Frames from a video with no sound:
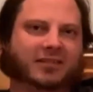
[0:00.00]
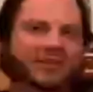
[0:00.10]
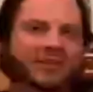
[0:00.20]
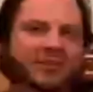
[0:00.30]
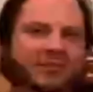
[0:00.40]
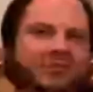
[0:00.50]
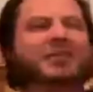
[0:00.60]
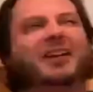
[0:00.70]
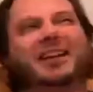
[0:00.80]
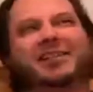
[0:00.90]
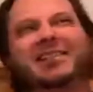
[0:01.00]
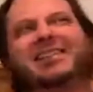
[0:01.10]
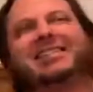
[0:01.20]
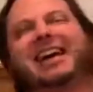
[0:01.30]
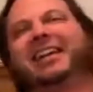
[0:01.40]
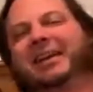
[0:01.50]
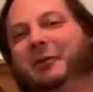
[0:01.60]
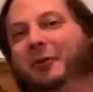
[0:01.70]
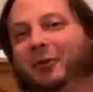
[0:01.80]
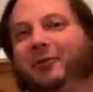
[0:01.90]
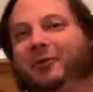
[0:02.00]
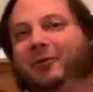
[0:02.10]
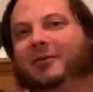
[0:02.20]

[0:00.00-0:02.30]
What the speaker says: Well, it's funny because it didn't sound like him at all.